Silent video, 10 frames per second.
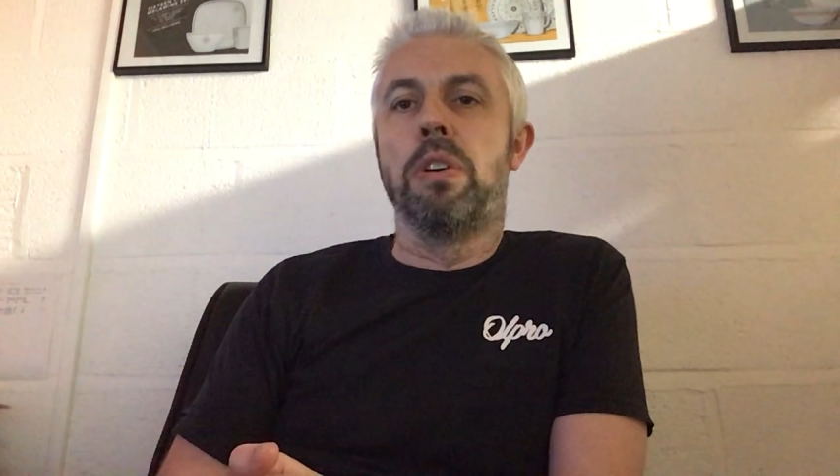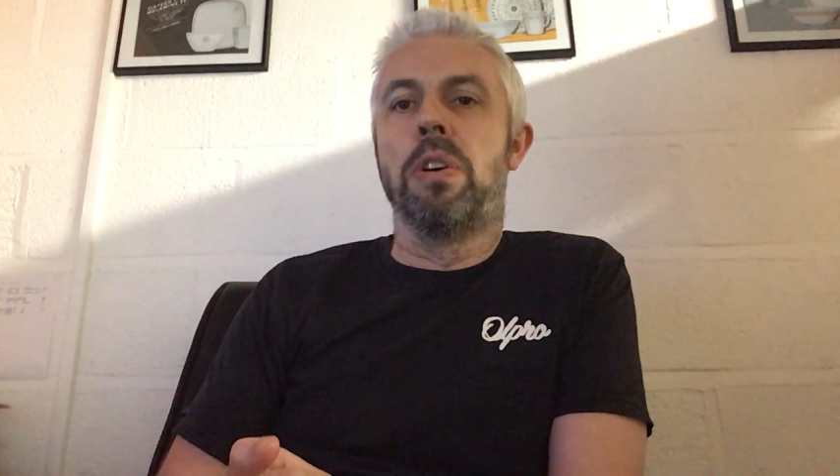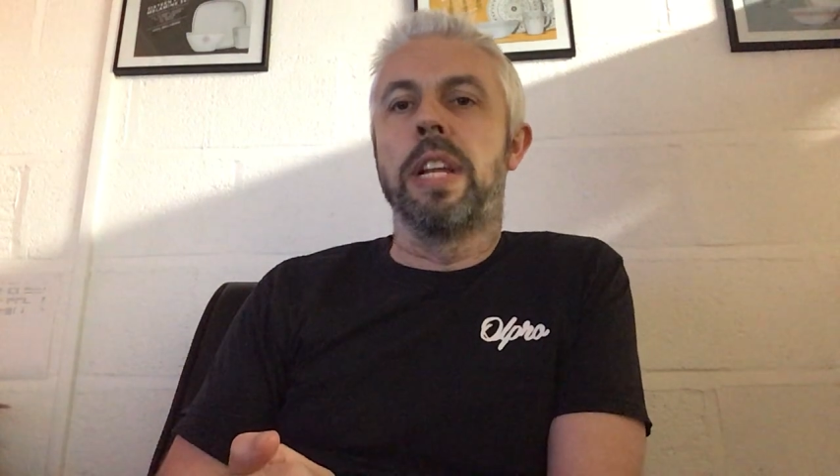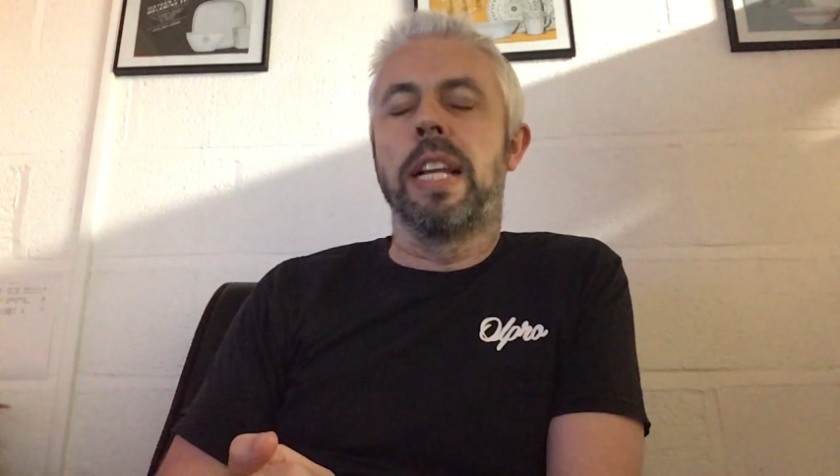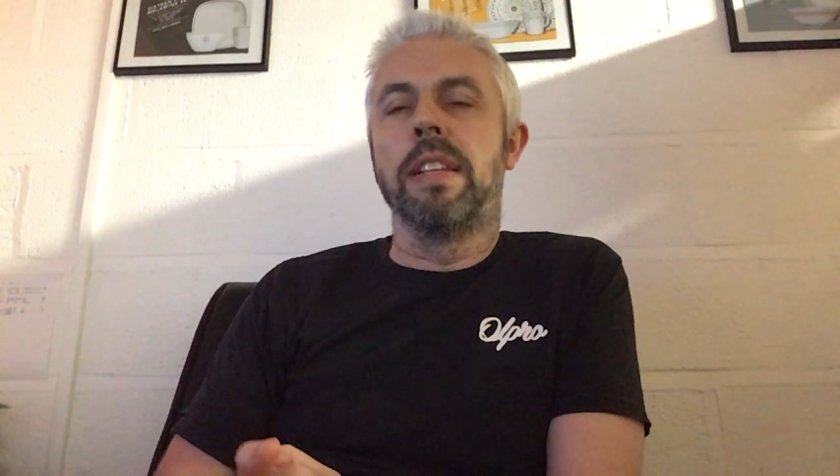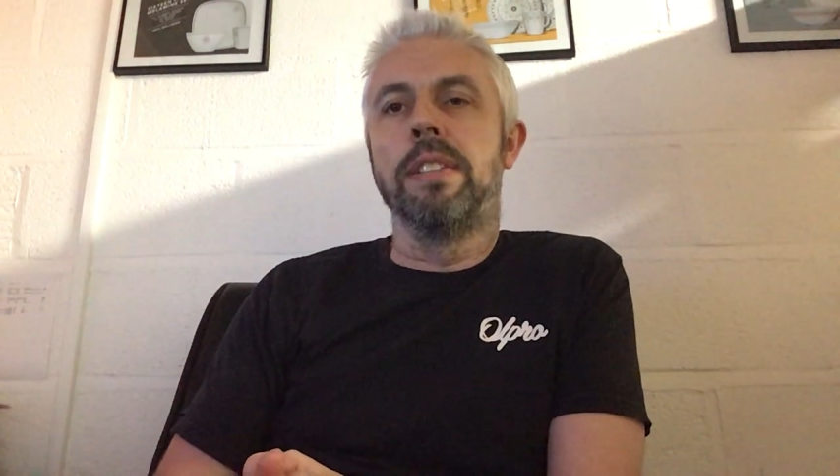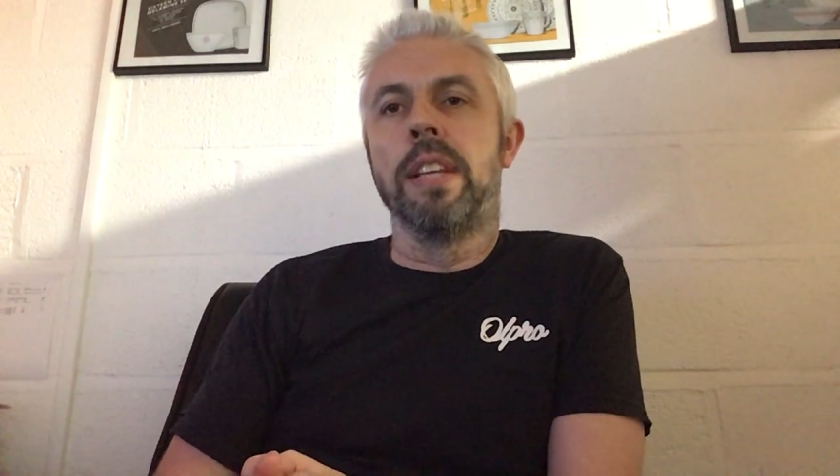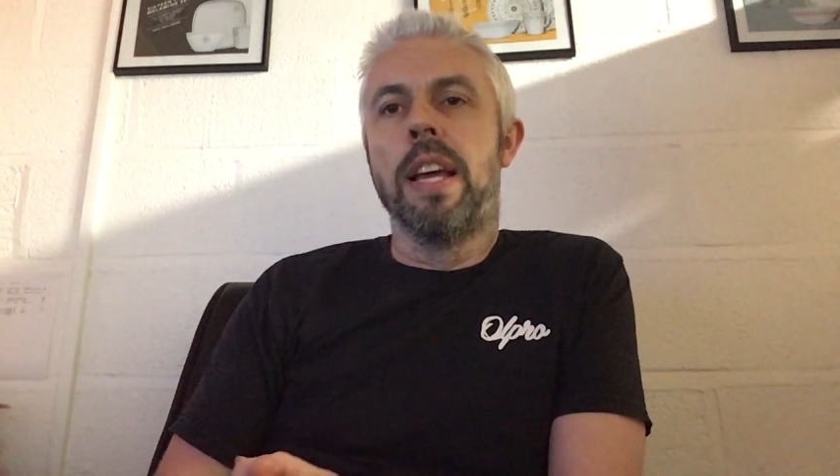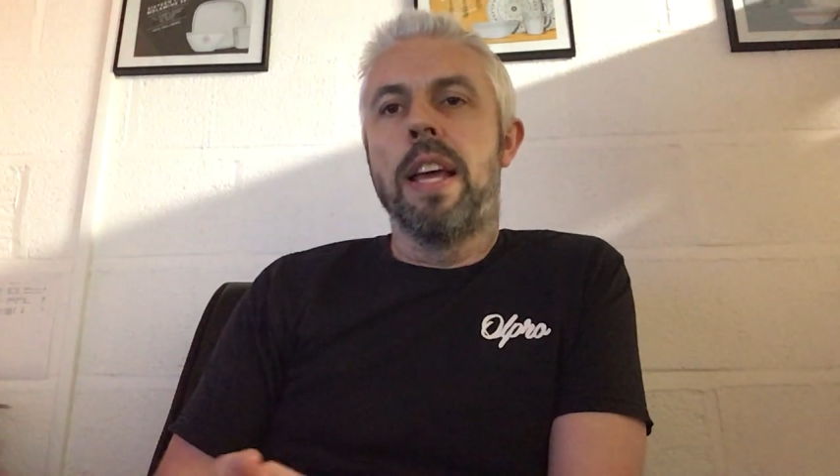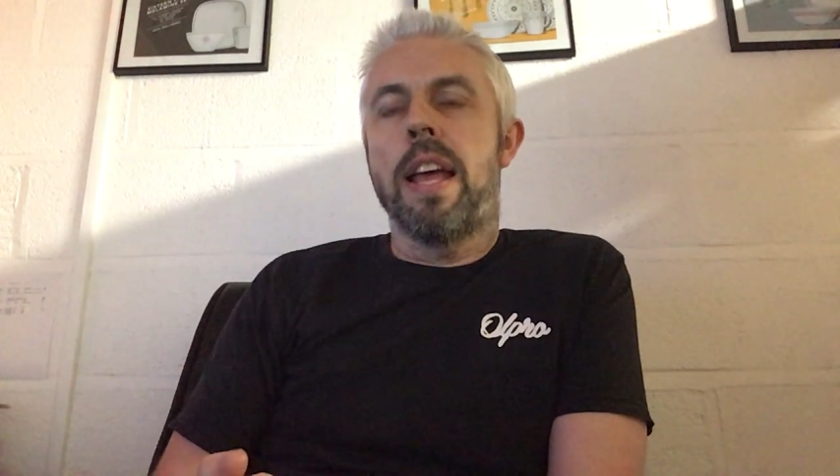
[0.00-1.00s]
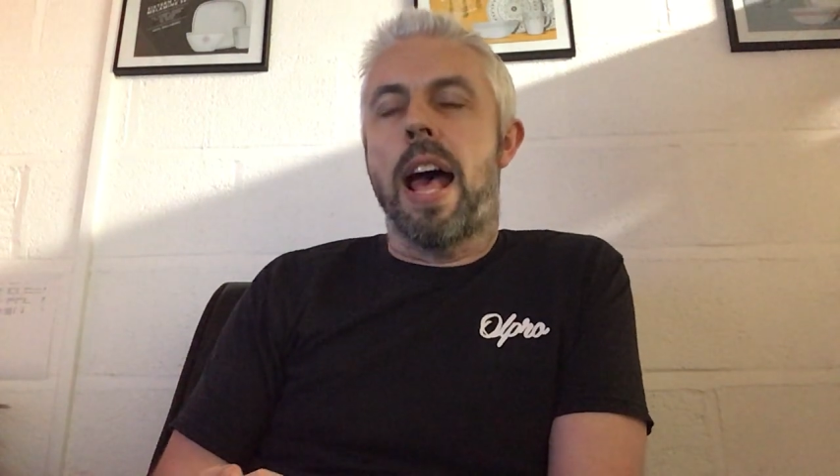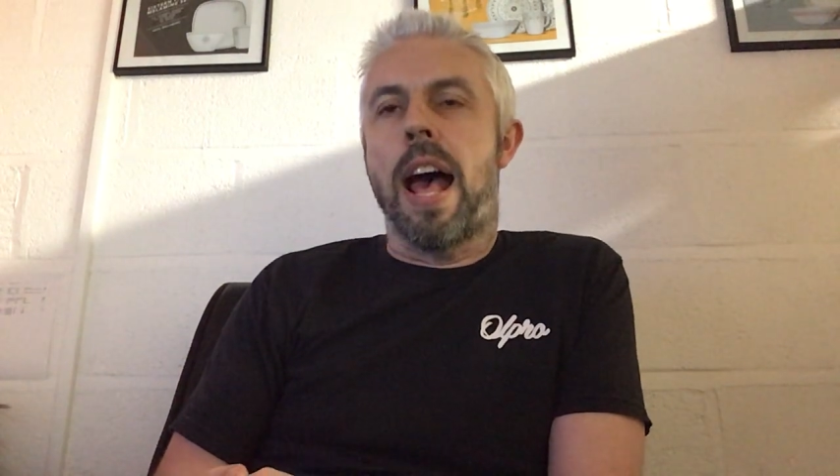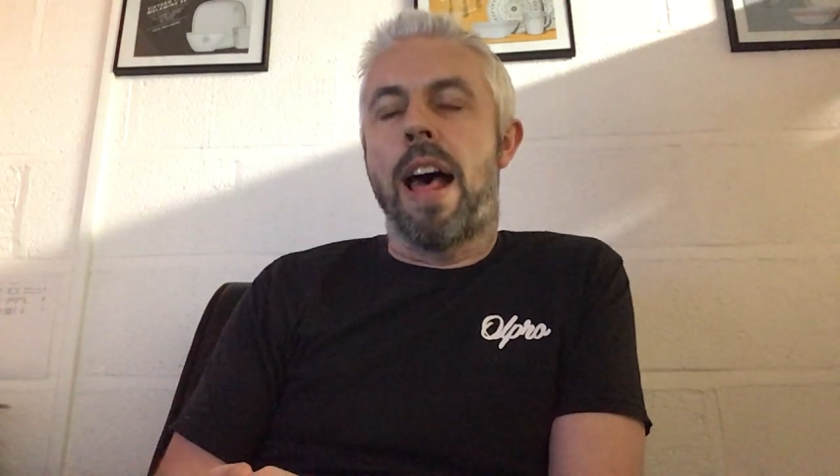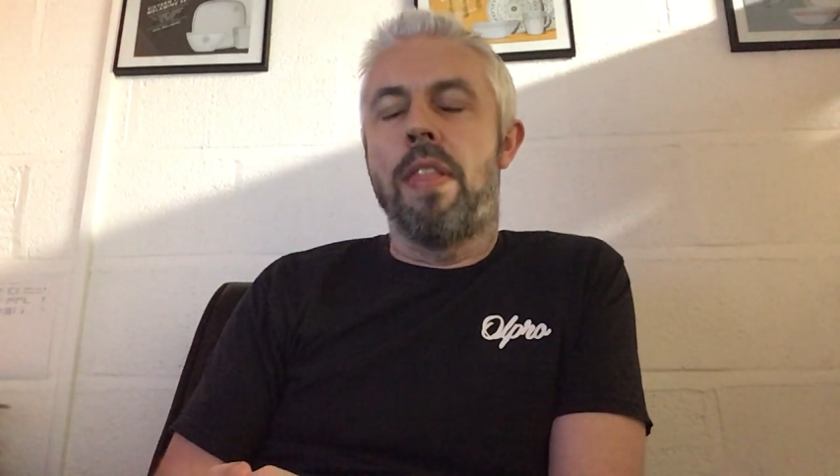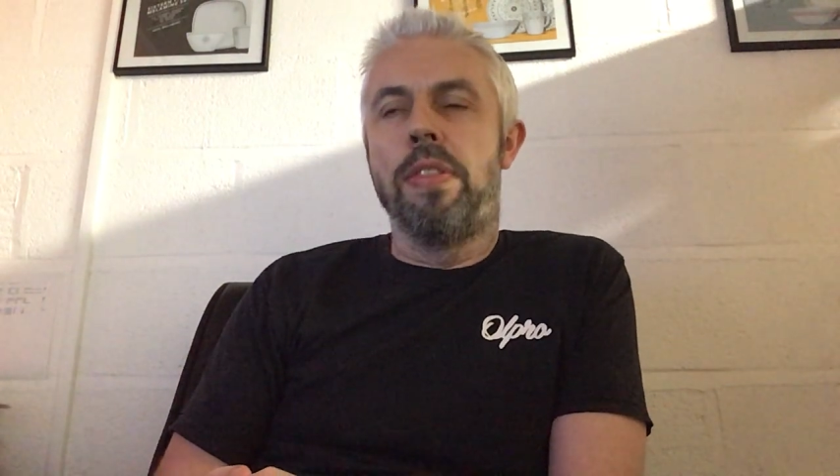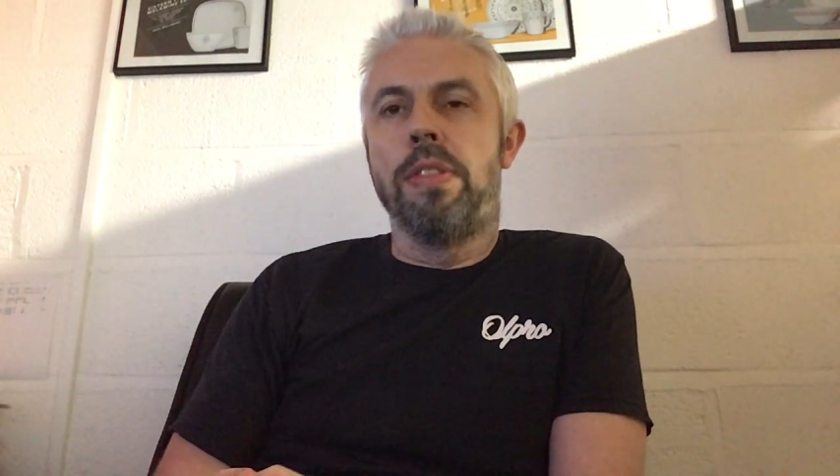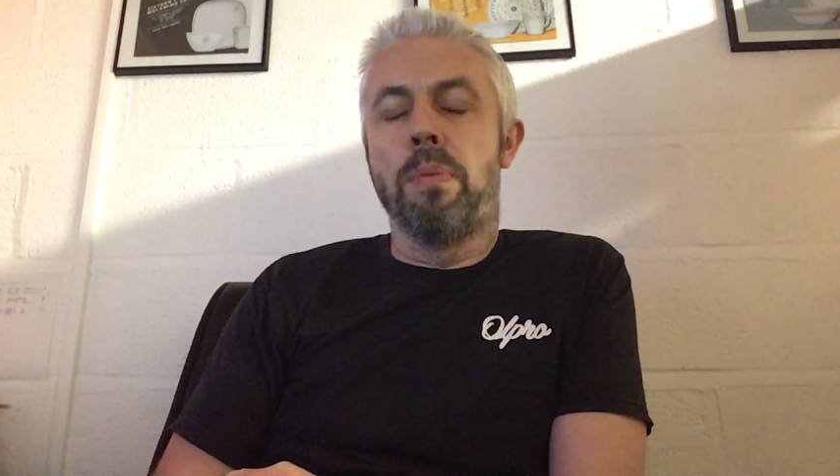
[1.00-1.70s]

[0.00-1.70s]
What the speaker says: awnings. And